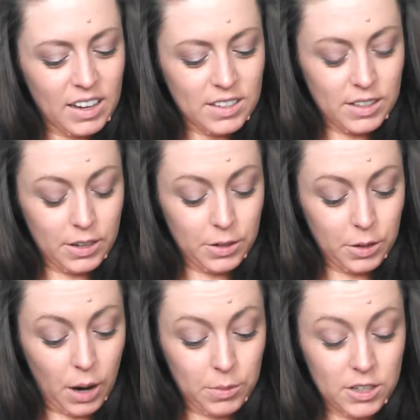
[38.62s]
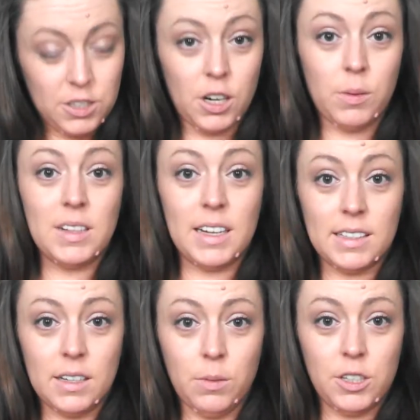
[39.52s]
So I'm going to start with
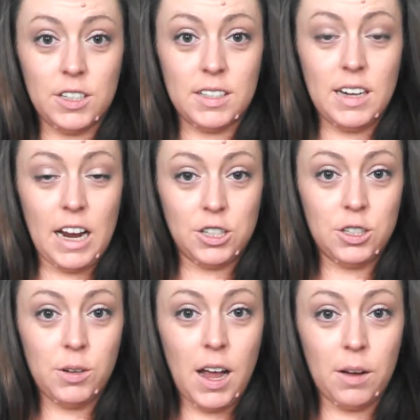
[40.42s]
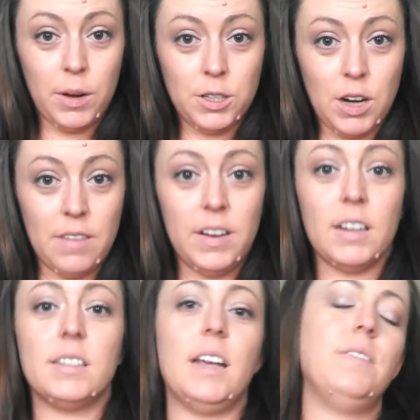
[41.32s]
NHTSA, which is the National Highway
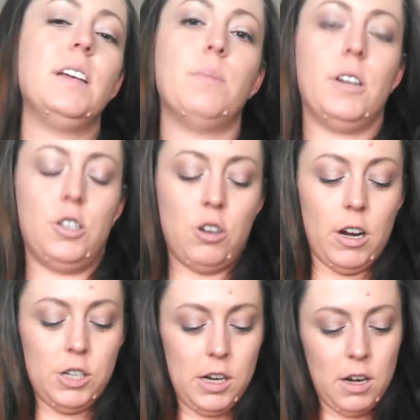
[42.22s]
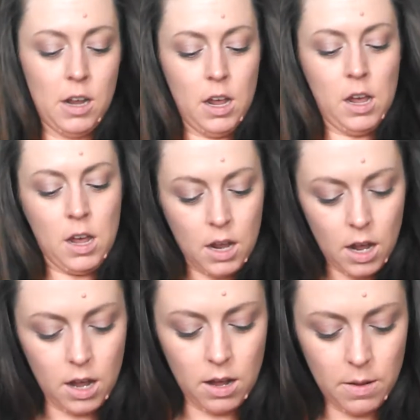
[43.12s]
Traffic Safety Administration,
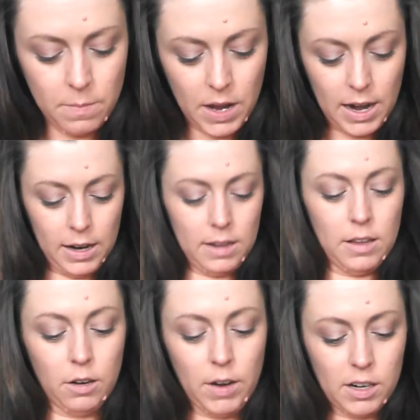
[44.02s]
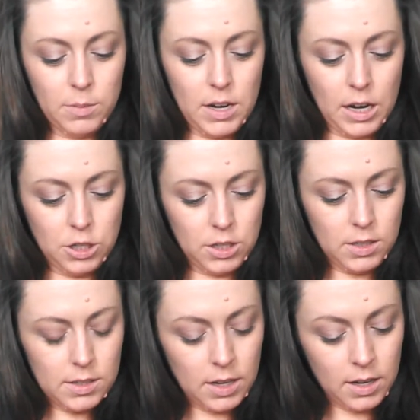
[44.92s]
and their
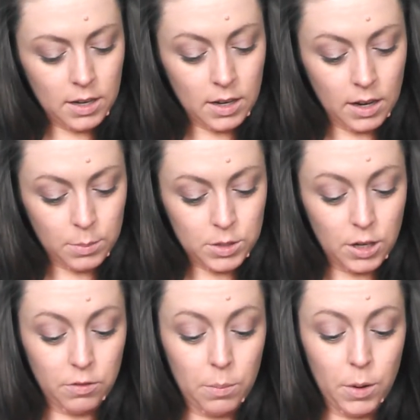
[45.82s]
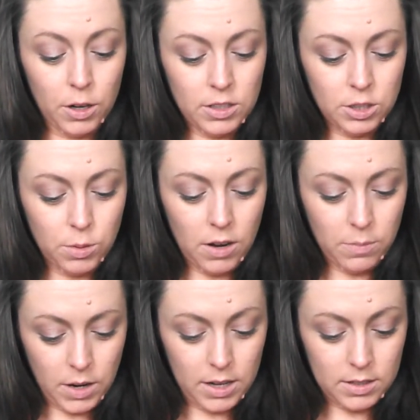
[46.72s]
recommendations. So from birth to
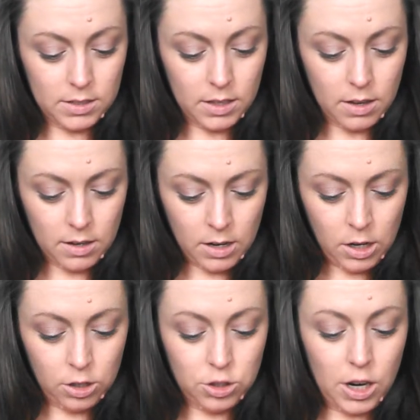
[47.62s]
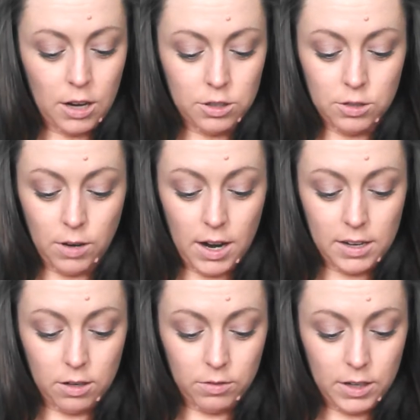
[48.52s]
12 months, your child should
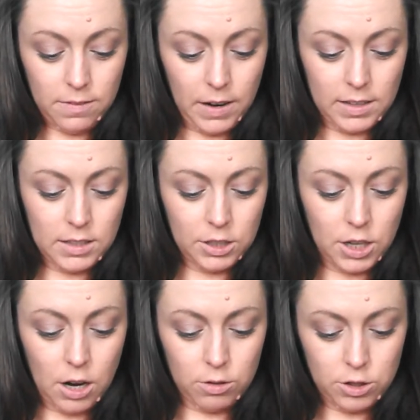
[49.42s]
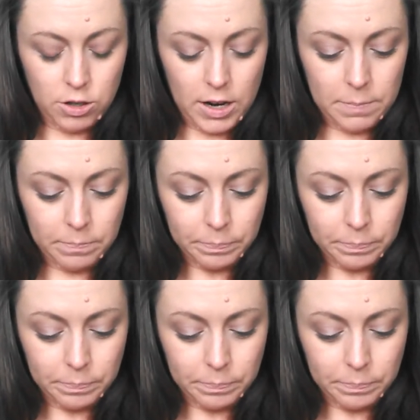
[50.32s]
ride in a rear-facing child restraint.